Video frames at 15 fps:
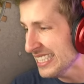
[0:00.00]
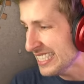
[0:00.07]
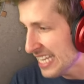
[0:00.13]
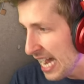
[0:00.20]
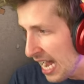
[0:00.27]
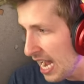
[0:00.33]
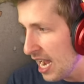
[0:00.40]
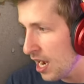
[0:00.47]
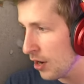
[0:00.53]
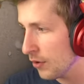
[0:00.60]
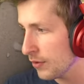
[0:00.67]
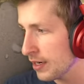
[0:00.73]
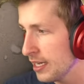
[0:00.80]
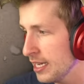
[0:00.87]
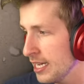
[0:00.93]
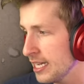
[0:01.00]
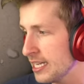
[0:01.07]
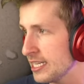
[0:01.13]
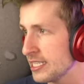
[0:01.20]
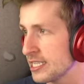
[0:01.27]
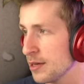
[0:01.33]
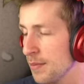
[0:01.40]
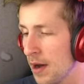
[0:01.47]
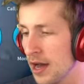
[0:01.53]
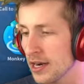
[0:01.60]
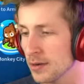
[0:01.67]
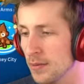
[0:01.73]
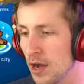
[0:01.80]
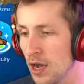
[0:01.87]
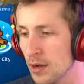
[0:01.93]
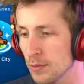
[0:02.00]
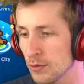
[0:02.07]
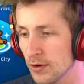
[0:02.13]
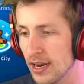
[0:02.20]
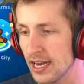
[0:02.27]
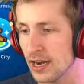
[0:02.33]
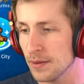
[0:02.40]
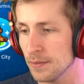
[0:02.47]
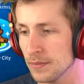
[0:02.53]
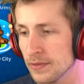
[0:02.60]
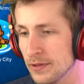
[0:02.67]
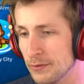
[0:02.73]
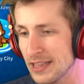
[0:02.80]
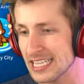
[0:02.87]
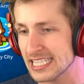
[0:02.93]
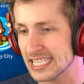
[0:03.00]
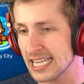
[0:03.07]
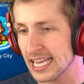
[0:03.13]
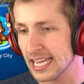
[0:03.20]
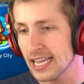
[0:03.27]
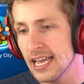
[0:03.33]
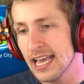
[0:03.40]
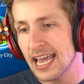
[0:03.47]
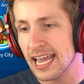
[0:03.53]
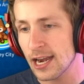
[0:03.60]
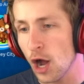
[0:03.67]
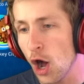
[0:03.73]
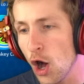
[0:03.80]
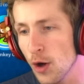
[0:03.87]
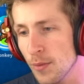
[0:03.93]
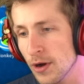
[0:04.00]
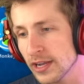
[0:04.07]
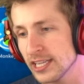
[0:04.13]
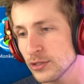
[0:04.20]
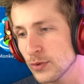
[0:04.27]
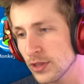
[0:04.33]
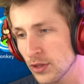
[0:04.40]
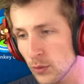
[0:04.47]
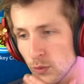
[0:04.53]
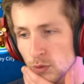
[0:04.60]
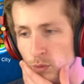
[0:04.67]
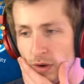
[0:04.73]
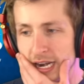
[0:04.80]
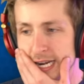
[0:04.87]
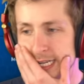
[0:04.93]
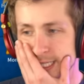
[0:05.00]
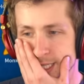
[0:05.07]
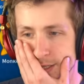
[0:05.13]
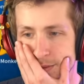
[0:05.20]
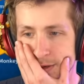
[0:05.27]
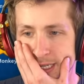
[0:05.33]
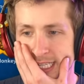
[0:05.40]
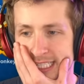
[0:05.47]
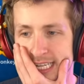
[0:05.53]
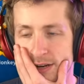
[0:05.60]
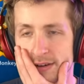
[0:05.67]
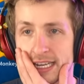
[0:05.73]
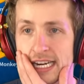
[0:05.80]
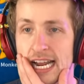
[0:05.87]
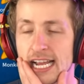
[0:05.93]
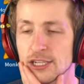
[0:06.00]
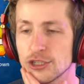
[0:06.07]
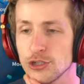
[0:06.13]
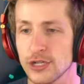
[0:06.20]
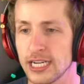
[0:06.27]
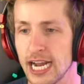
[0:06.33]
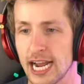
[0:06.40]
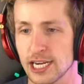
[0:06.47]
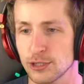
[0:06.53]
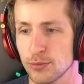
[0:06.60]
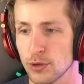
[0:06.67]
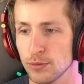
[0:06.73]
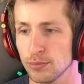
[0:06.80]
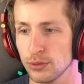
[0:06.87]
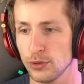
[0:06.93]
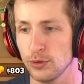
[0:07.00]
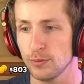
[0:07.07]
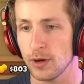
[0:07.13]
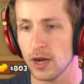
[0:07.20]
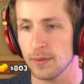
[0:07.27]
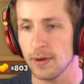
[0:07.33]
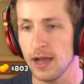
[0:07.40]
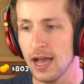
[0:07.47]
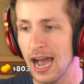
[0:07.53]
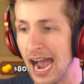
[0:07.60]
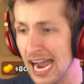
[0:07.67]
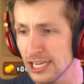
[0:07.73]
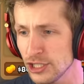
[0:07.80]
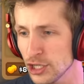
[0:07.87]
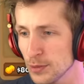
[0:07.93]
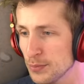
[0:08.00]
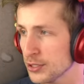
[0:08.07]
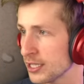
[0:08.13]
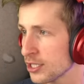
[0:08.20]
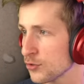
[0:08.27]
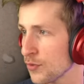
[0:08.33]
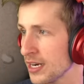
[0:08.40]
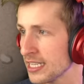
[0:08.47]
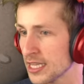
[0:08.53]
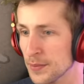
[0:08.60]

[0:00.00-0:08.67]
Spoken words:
town is the bottom upgrade, this thing, and all monkeys within the radius of the monkey town get extra cash per balloon pop. I should have put this right in the